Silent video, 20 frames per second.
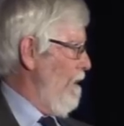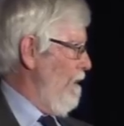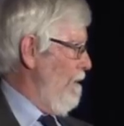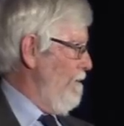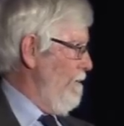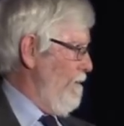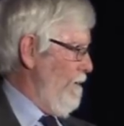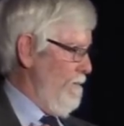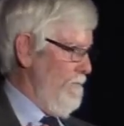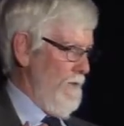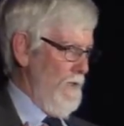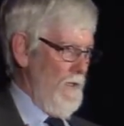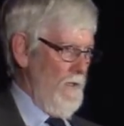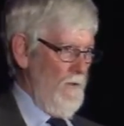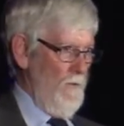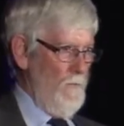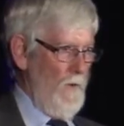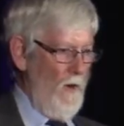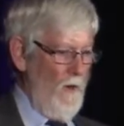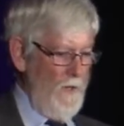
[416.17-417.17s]
in the
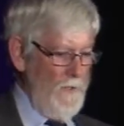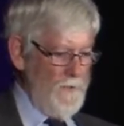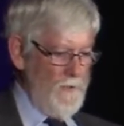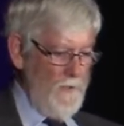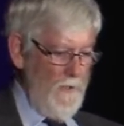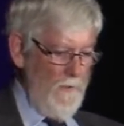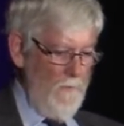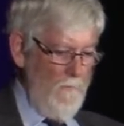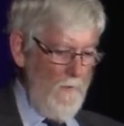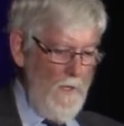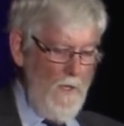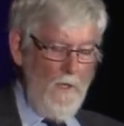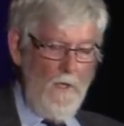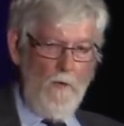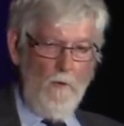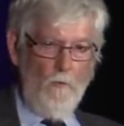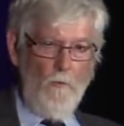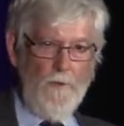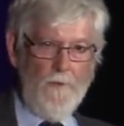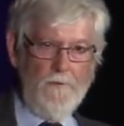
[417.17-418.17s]
laboratory
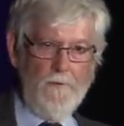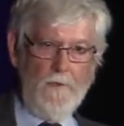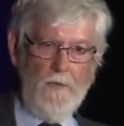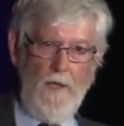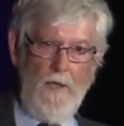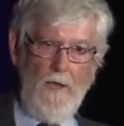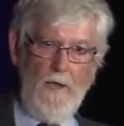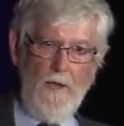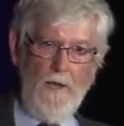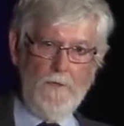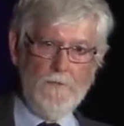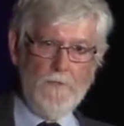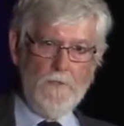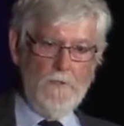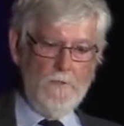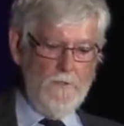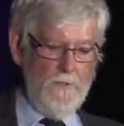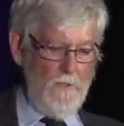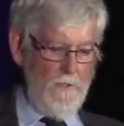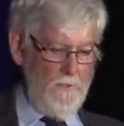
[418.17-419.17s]
with large
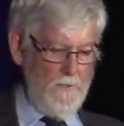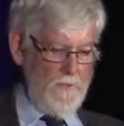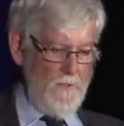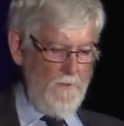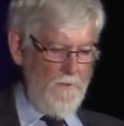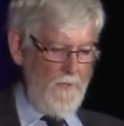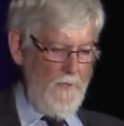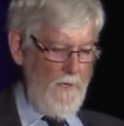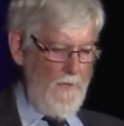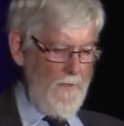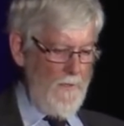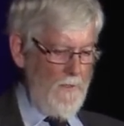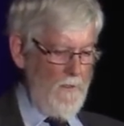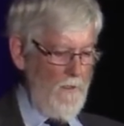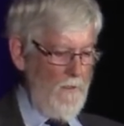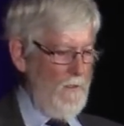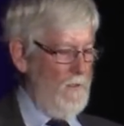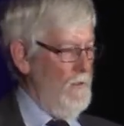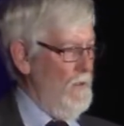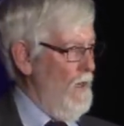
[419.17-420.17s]

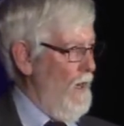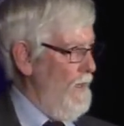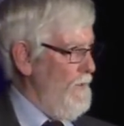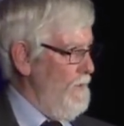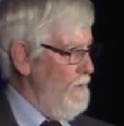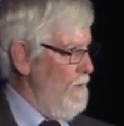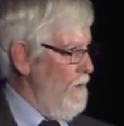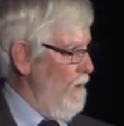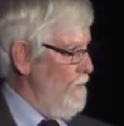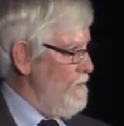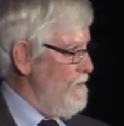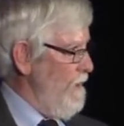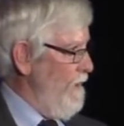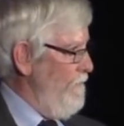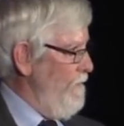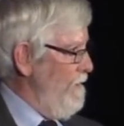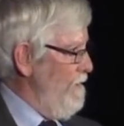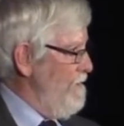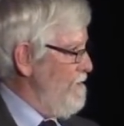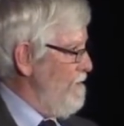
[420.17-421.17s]
geosynthetic liner
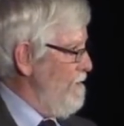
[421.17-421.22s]
longevity